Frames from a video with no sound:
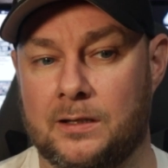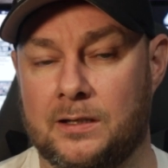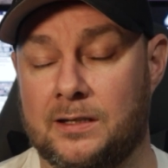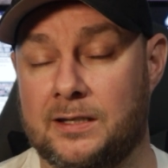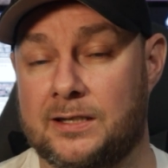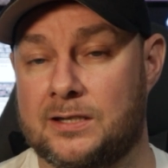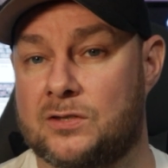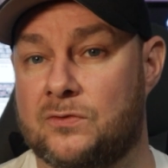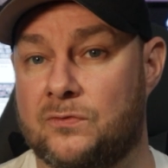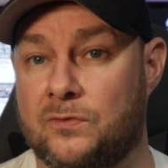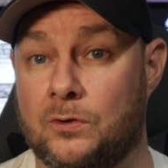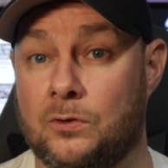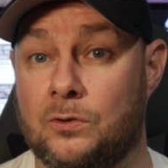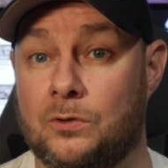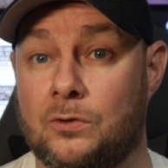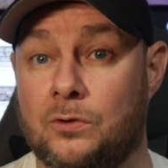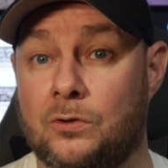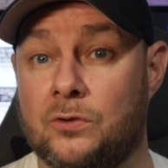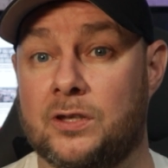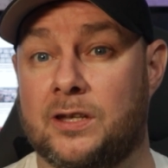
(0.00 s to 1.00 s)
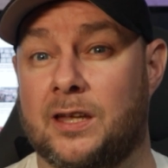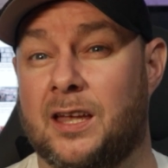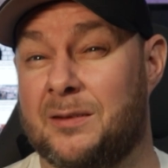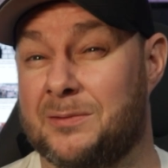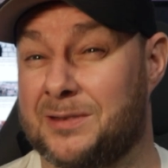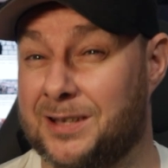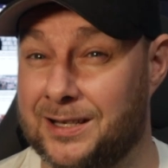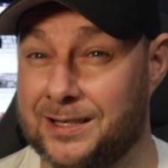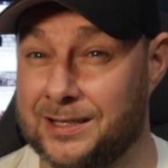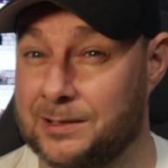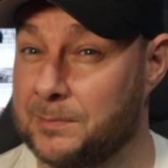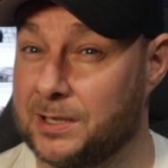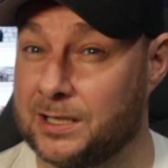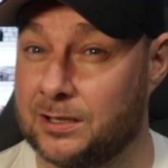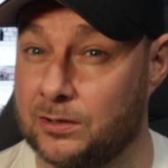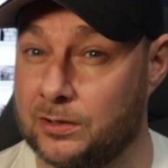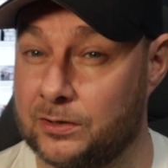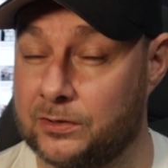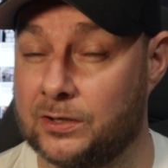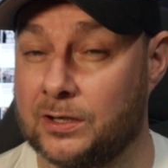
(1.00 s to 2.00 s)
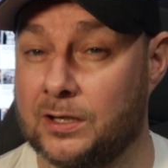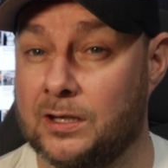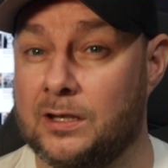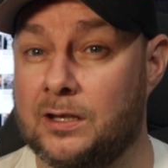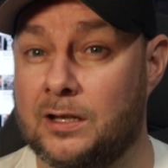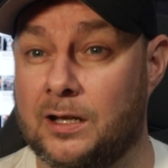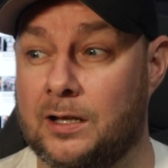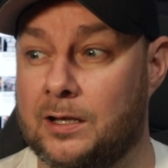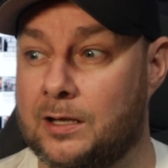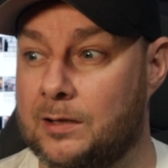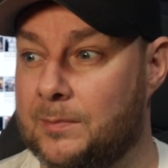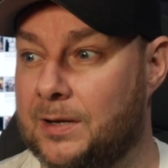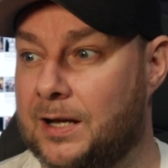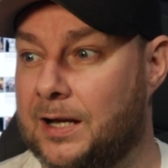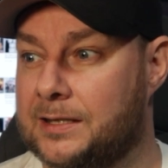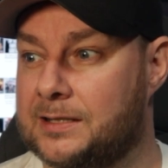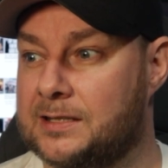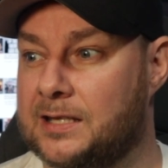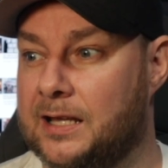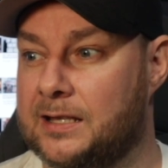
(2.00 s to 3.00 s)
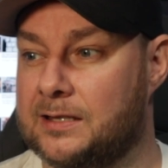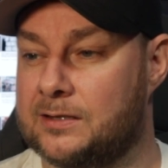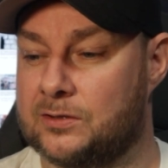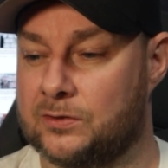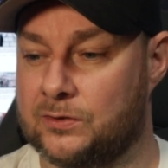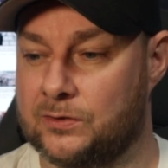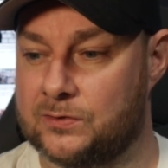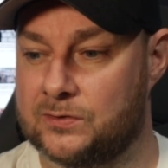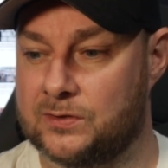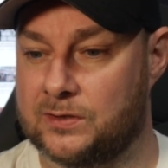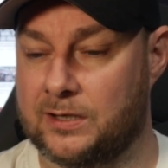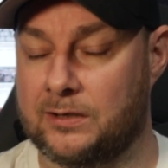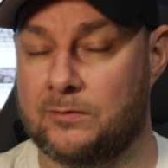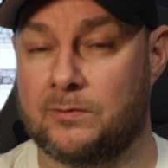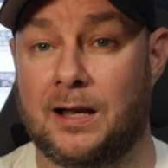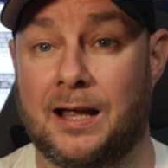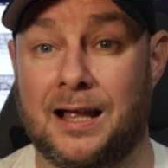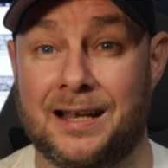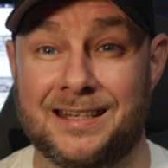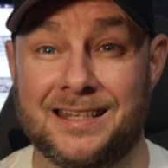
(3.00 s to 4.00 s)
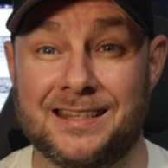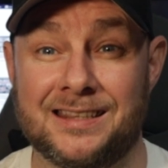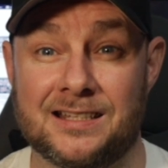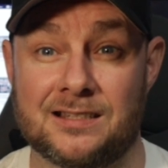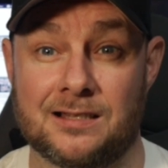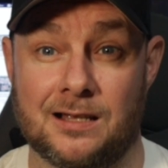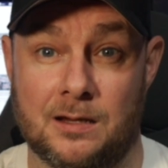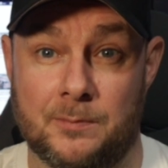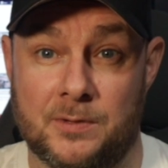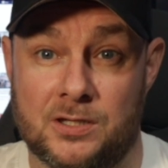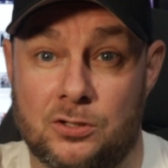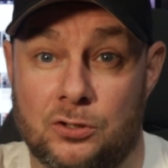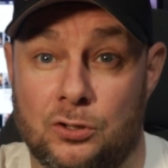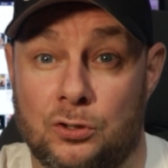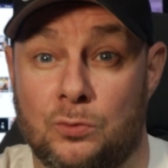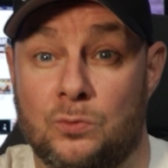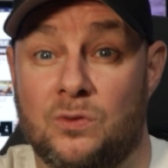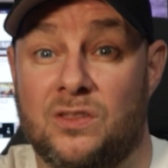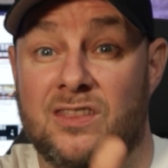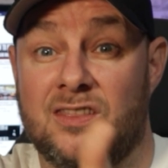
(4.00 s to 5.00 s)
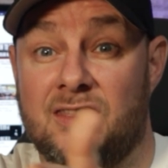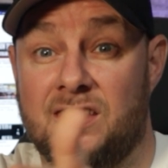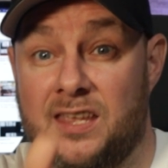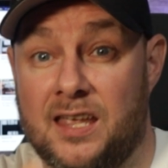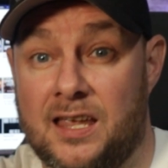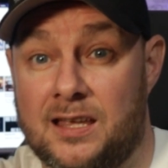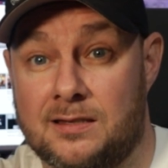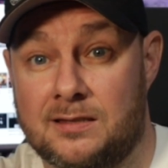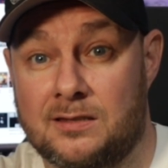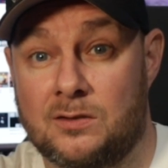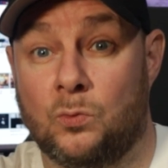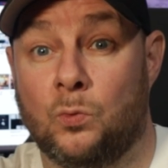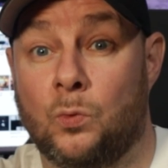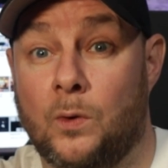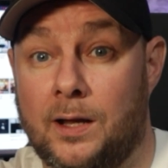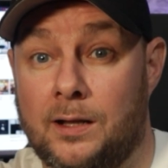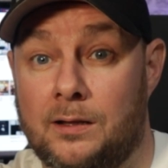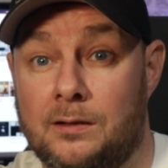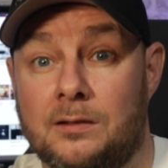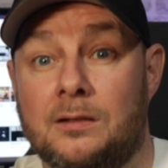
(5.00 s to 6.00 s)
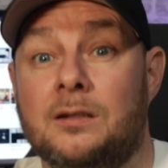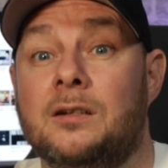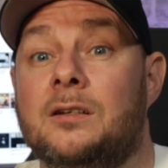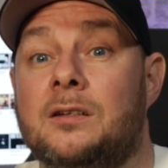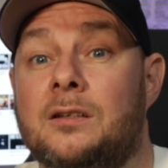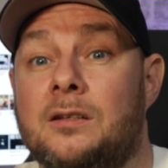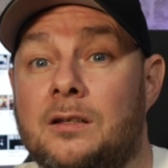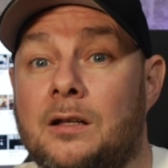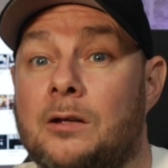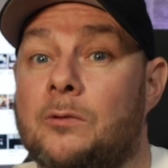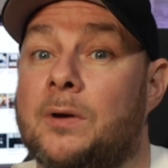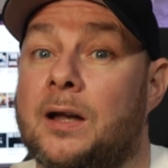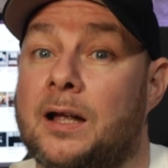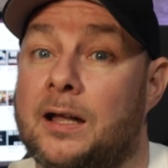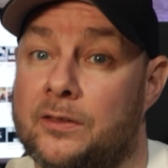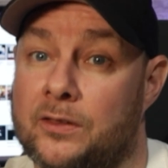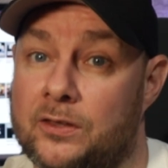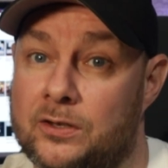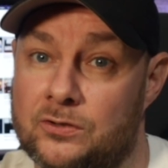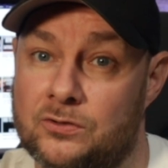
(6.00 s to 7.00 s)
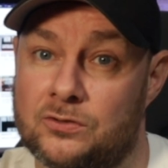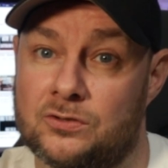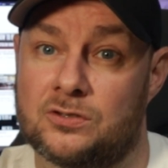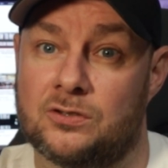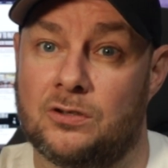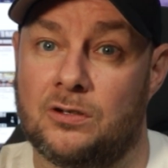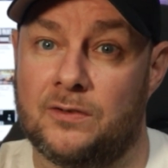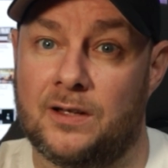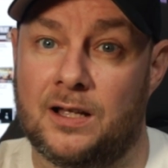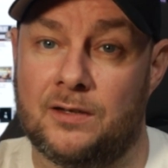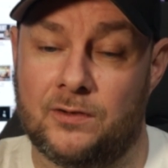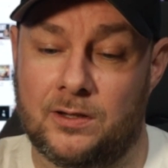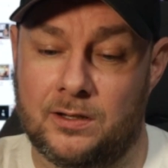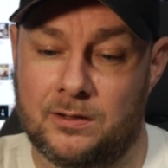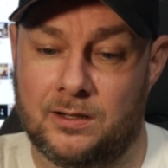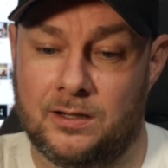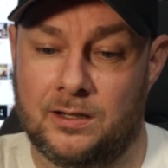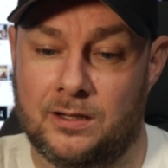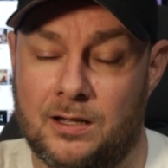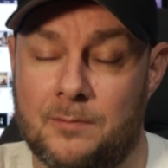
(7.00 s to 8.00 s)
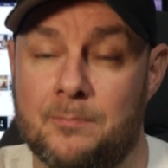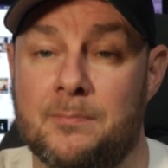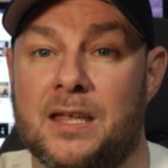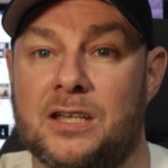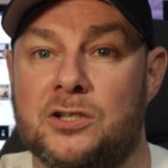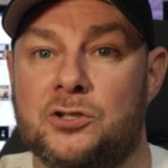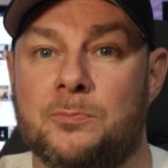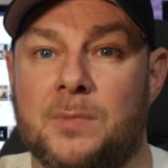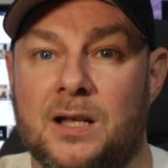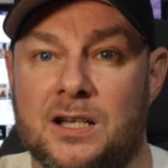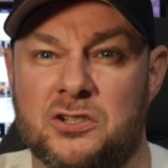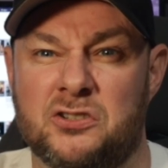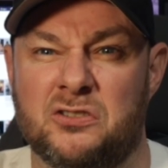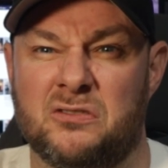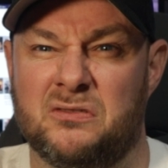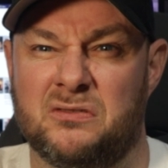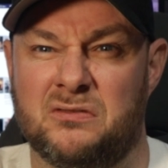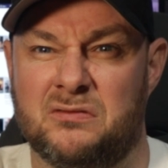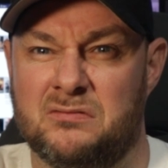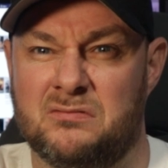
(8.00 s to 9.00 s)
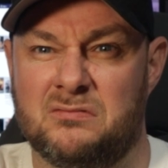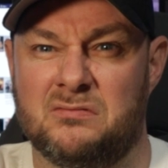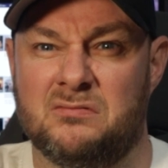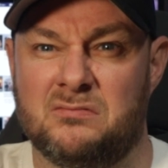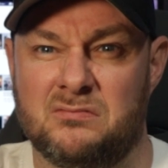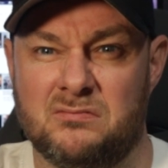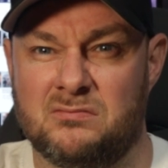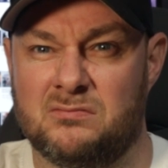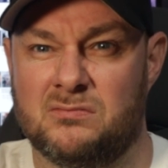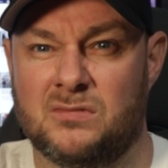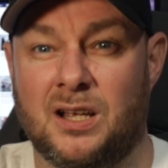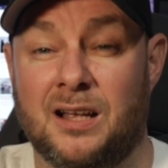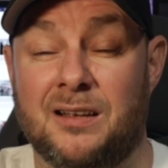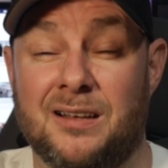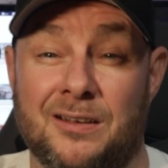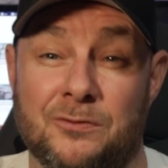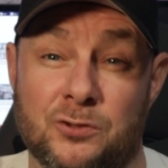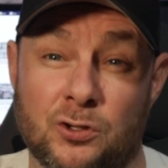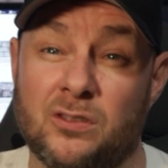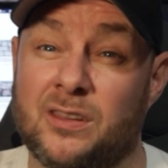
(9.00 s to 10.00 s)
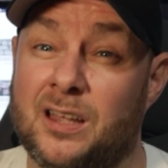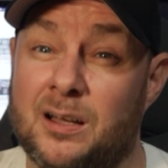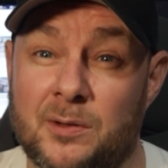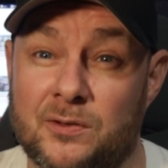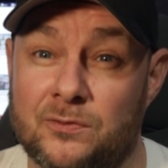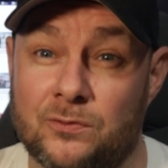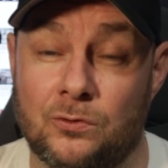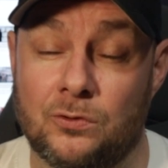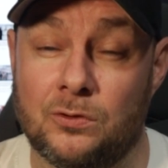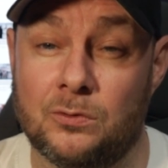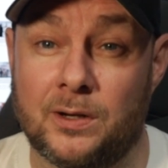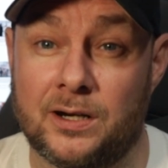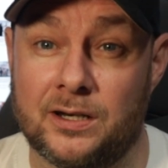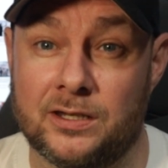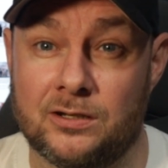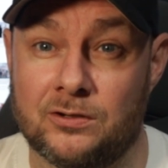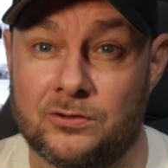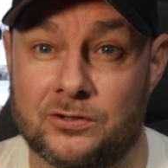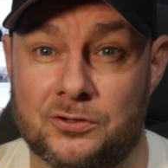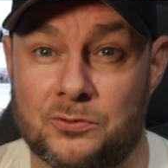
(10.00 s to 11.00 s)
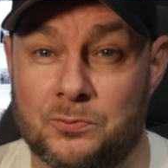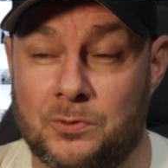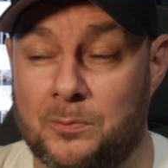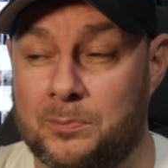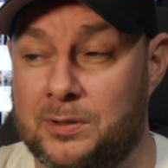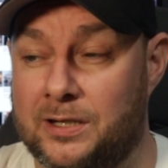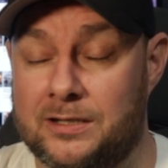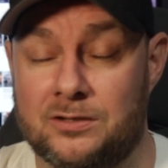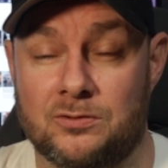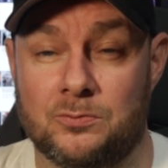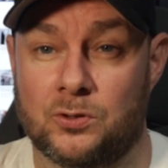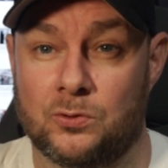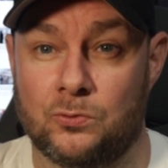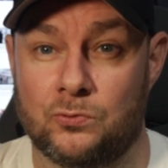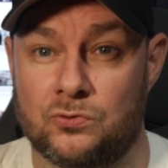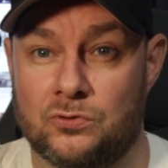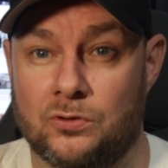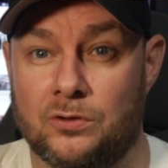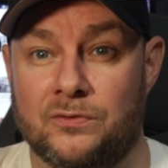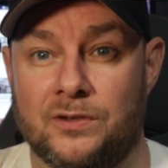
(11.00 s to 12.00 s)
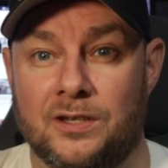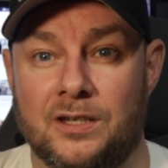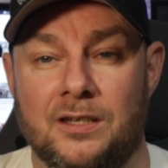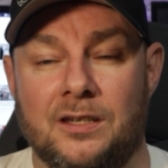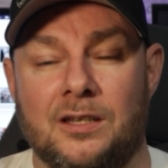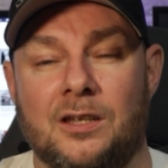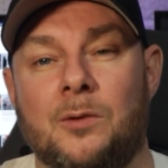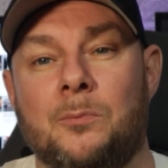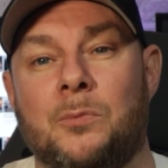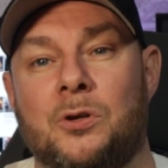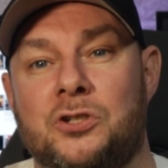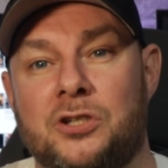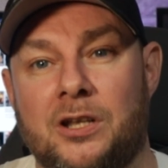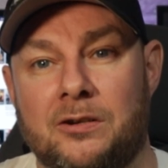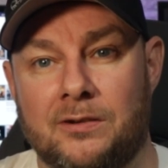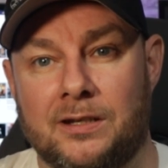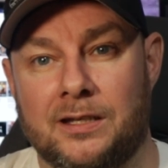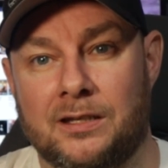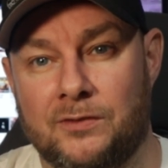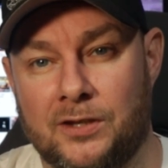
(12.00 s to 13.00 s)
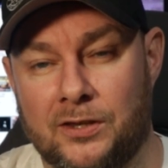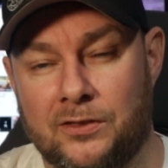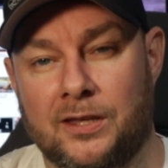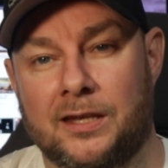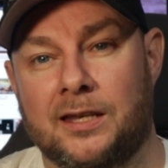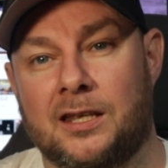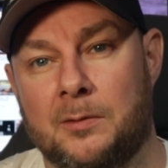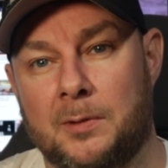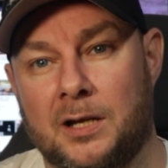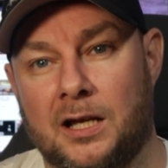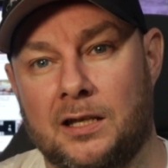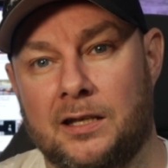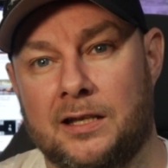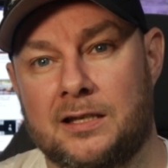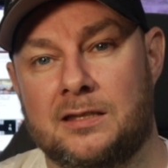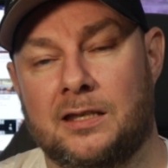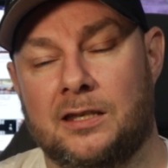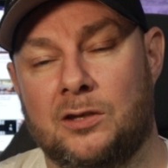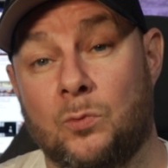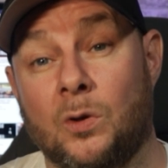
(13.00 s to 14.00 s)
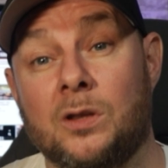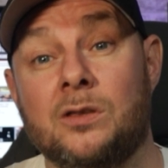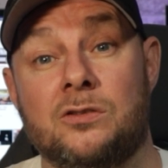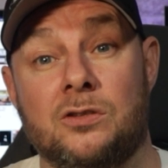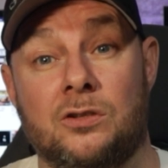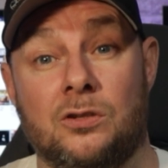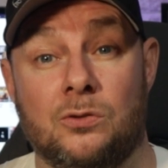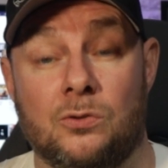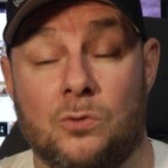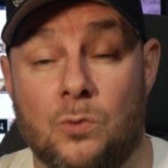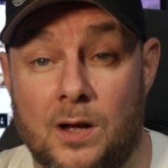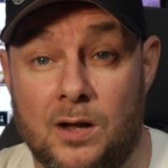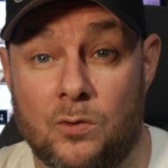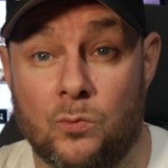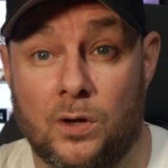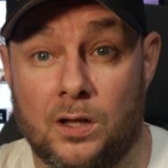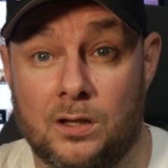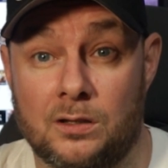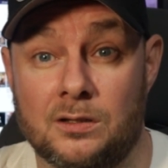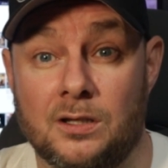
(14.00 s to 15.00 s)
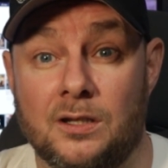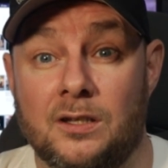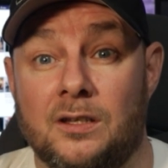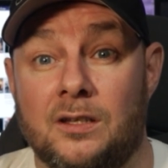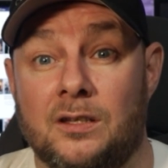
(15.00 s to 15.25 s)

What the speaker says: lists for other games, i.e. Middle-earth, I tend to think, right, I need this army to do this well, rather than just sort of have a mishmash of, I've done that before where, you know, you just want to play some cool stuff. But generally, if you're thinking about a list that you want to do quite well,